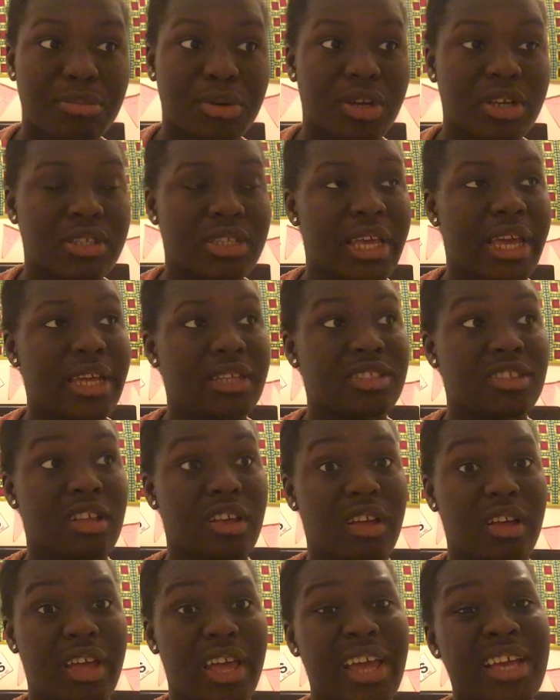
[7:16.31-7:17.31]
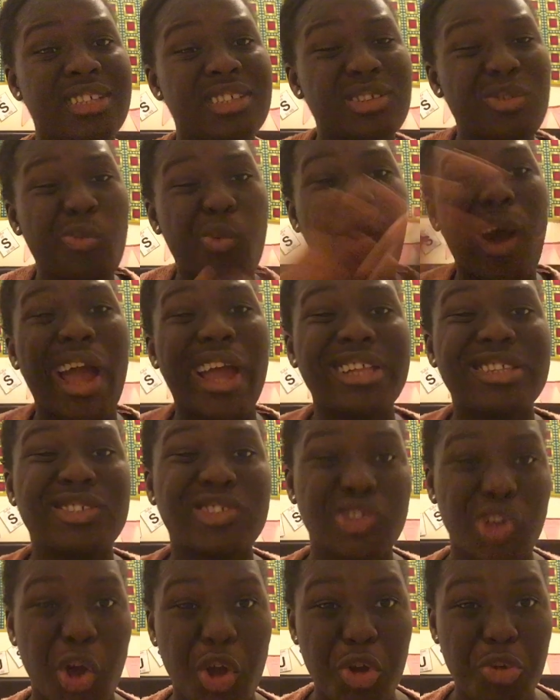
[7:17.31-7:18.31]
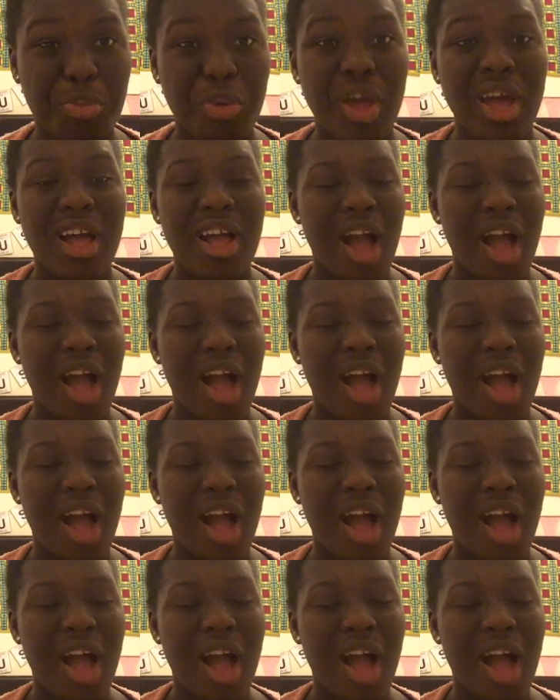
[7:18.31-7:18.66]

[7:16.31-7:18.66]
because it's a wide scope.